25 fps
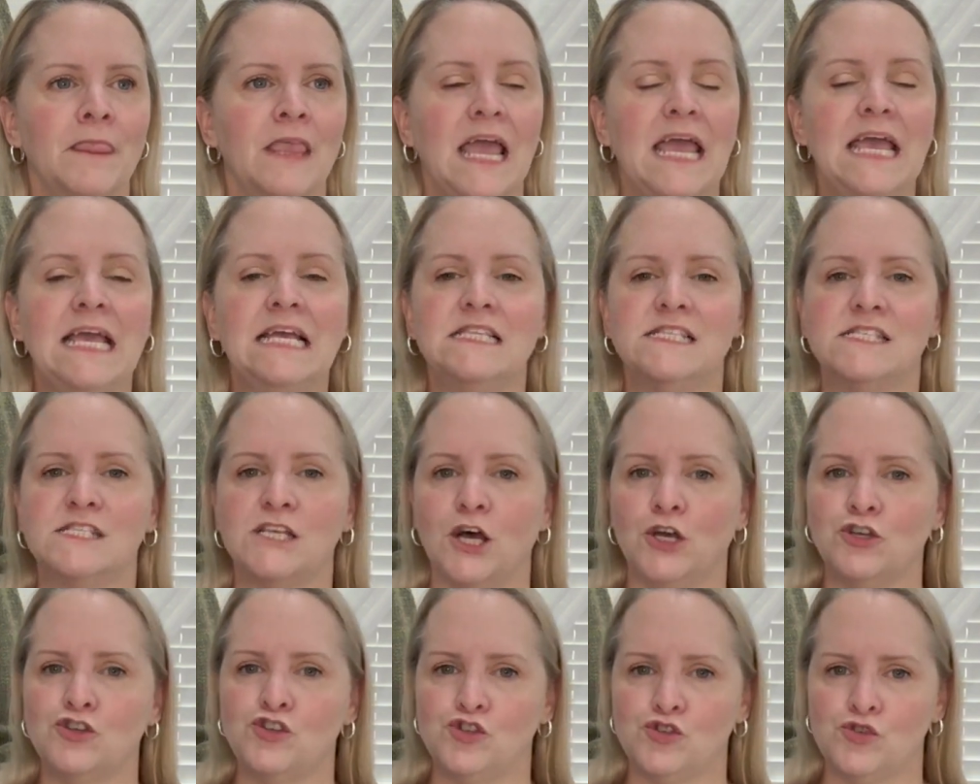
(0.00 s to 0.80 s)
It's
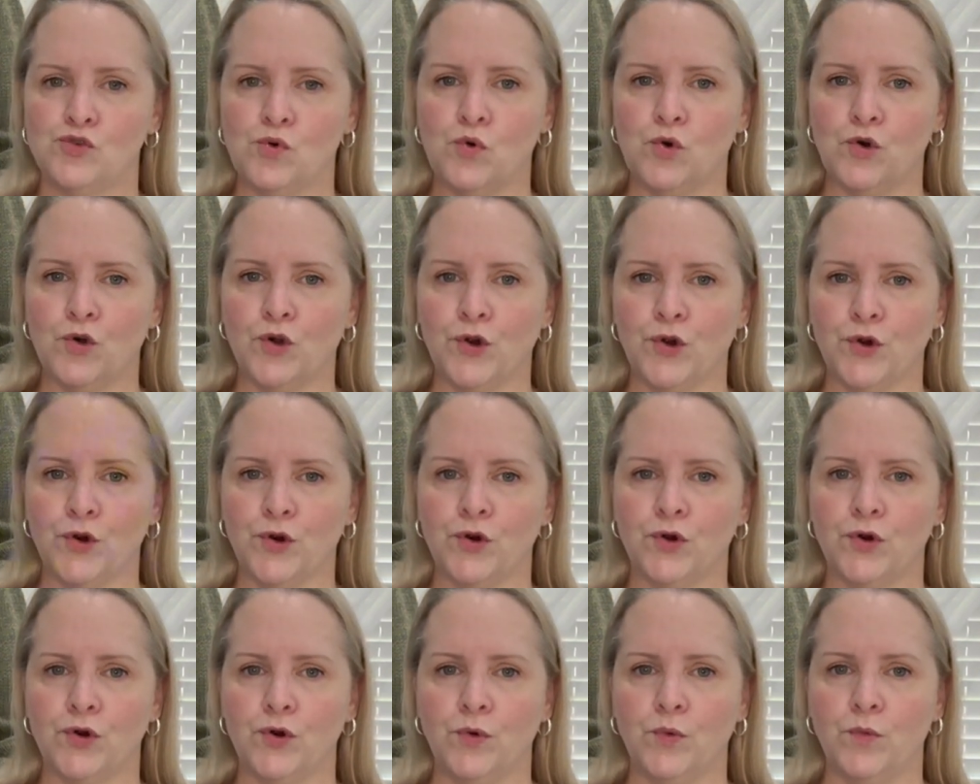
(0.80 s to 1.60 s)
a
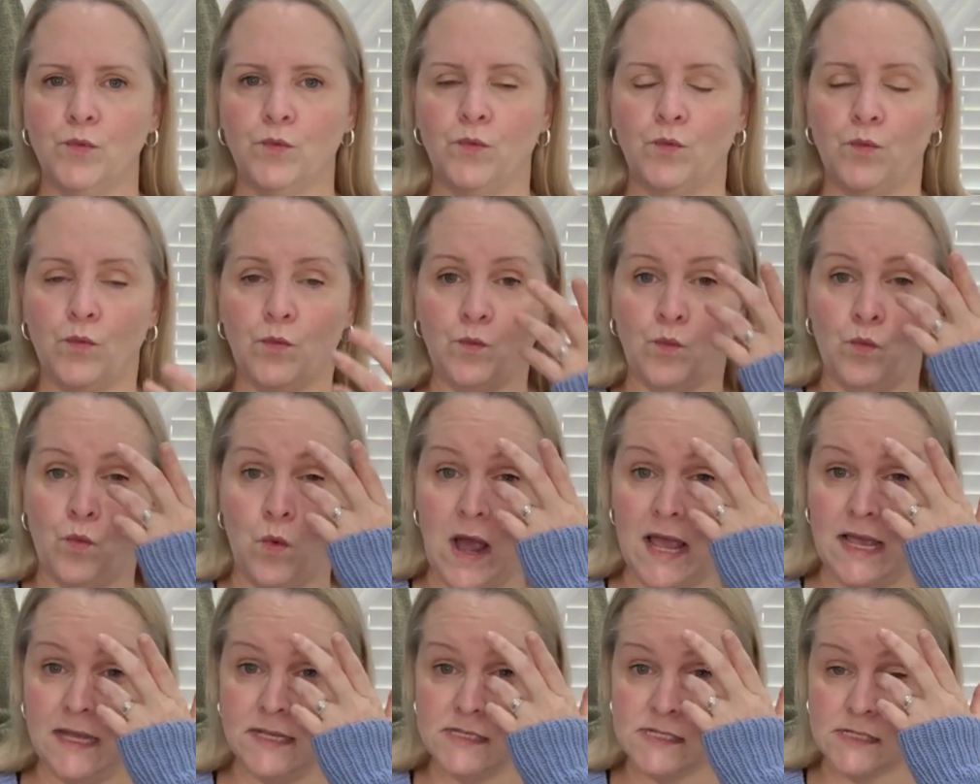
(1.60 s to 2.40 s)
shorter
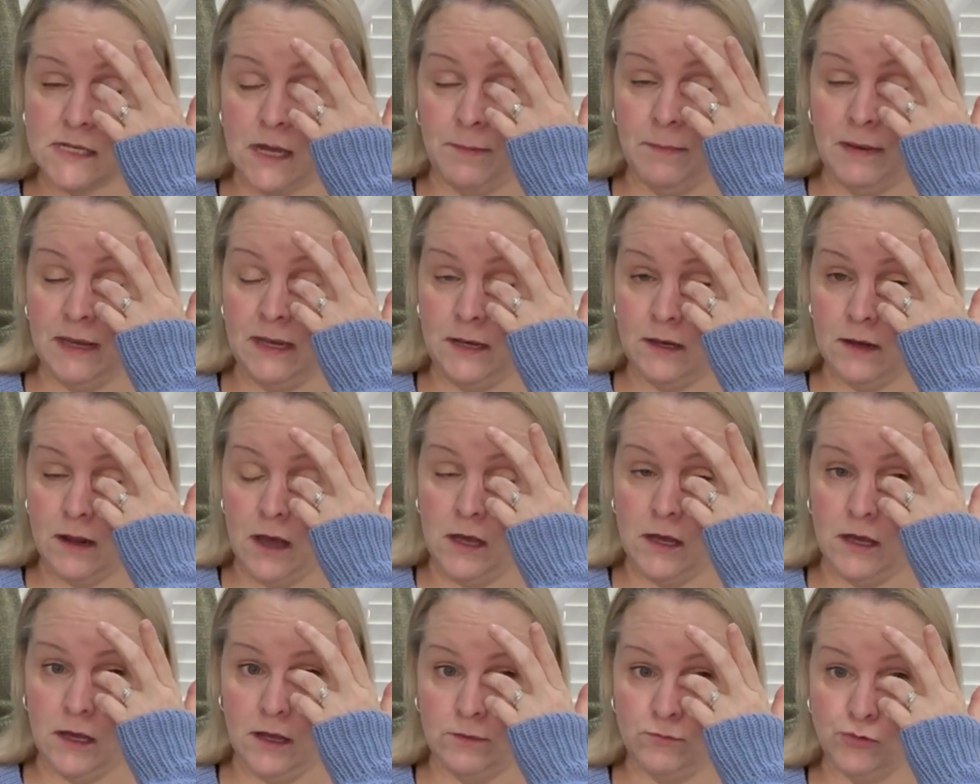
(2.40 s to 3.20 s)
waist,
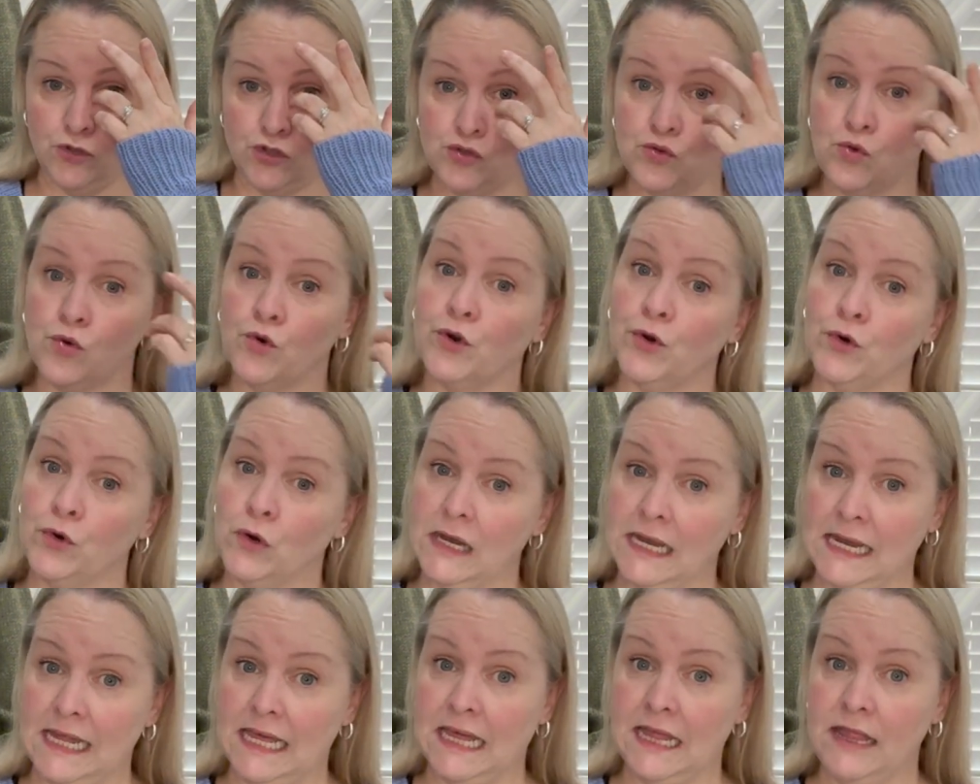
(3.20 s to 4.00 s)
shorter
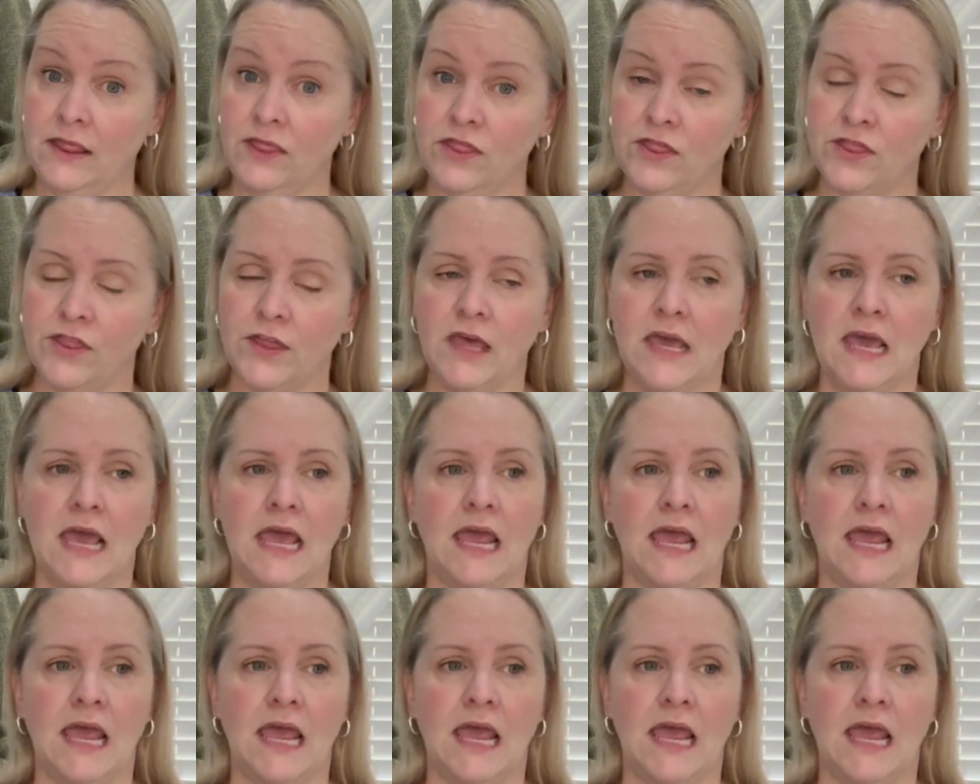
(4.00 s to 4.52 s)
length.